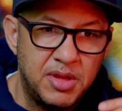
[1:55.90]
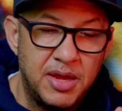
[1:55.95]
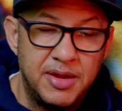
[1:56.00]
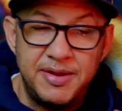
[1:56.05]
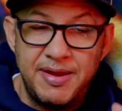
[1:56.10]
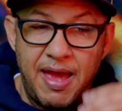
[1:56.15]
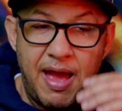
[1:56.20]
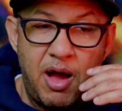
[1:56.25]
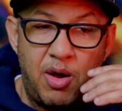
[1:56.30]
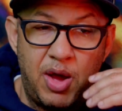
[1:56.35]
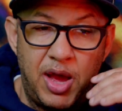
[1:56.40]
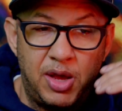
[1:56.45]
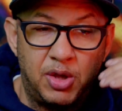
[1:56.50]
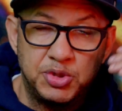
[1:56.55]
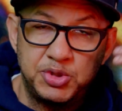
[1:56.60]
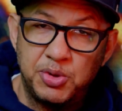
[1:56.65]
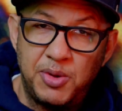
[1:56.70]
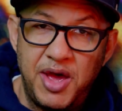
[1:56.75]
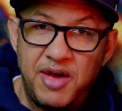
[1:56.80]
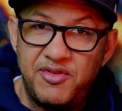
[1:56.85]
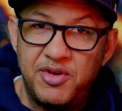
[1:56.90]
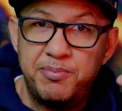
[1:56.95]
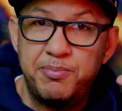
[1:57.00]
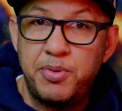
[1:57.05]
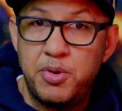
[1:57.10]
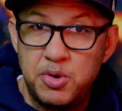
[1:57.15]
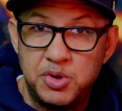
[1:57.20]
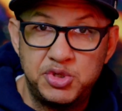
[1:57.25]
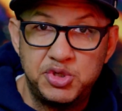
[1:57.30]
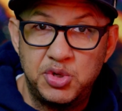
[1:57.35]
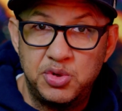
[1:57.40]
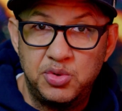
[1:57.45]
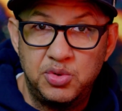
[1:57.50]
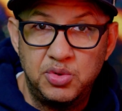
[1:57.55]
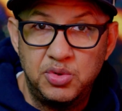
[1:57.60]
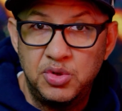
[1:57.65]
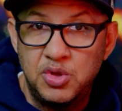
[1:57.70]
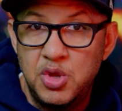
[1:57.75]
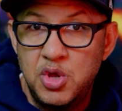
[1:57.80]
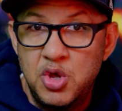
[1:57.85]
Now, I also have a
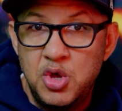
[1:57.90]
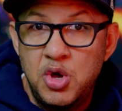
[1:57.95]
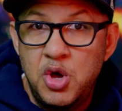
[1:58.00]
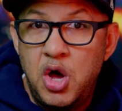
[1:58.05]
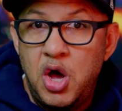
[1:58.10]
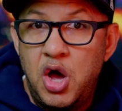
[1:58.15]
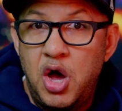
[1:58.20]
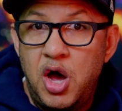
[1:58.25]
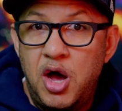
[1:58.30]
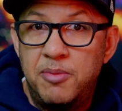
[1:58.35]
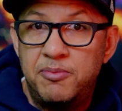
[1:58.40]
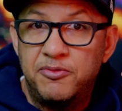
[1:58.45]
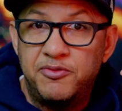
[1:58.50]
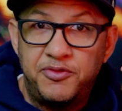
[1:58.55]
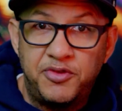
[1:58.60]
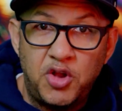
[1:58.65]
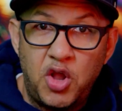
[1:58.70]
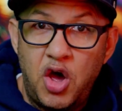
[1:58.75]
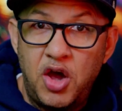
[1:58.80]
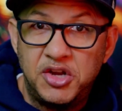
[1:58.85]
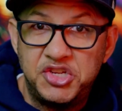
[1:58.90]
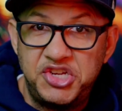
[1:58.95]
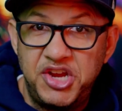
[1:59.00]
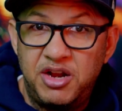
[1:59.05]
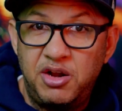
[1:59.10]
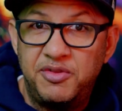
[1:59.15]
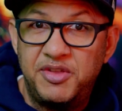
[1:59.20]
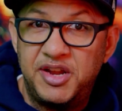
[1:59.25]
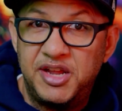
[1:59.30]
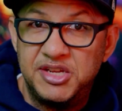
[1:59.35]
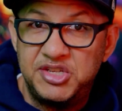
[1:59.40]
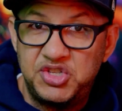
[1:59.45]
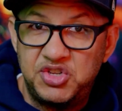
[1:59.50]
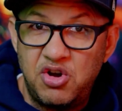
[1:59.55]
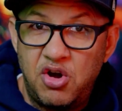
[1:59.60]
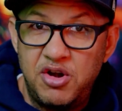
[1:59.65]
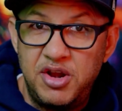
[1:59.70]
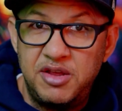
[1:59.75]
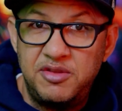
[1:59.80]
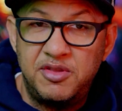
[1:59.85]
personal vlog channel that I
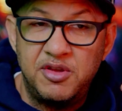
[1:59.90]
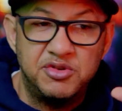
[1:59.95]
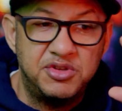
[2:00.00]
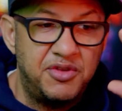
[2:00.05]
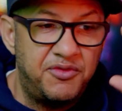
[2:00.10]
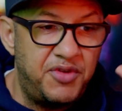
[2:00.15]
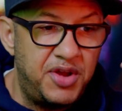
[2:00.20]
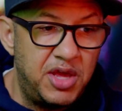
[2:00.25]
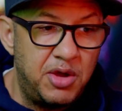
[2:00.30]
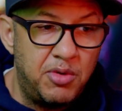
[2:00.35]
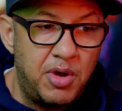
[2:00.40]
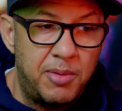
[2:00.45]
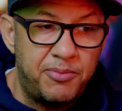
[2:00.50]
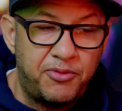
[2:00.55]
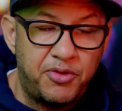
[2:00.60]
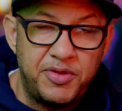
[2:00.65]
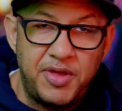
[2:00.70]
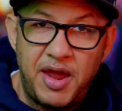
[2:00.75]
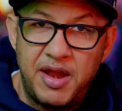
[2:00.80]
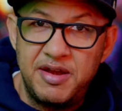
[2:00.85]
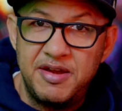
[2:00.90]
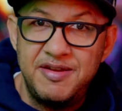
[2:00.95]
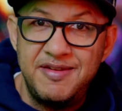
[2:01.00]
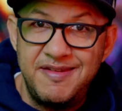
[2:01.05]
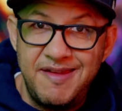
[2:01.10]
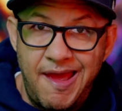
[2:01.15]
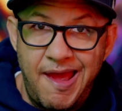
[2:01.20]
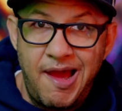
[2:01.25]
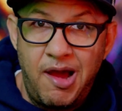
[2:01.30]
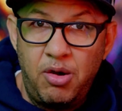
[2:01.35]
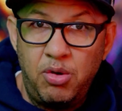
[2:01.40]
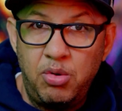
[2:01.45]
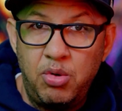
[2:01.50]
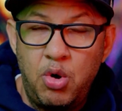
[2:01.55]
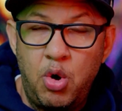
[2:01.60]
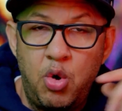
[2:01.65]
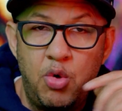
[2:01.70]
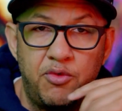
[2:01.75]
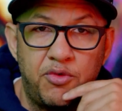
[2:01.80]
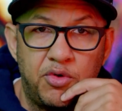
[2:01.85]
started. There's a video up for that now
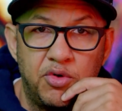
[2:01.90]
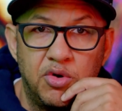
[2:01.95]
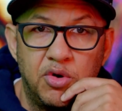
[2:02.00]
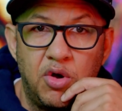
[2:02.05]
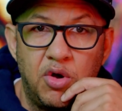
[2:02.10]
over